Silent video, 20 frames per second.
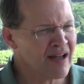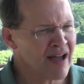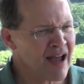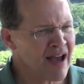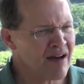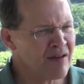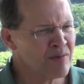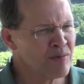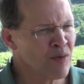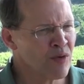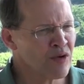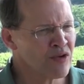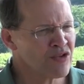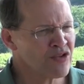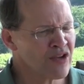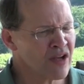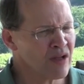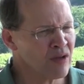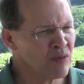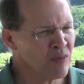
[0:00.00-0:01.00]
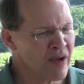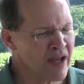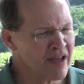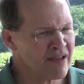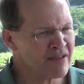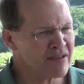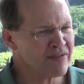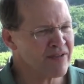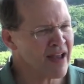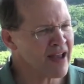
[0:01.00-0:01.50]
have more gentle
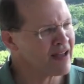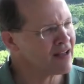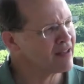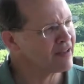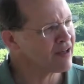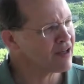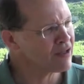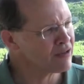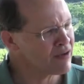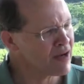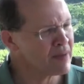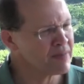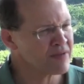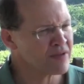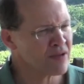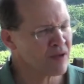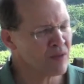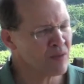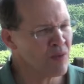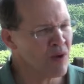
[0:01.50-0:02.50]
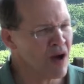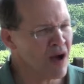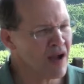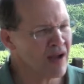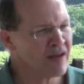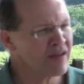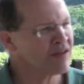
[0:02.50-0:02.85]
ways of handling our grapes and our wine,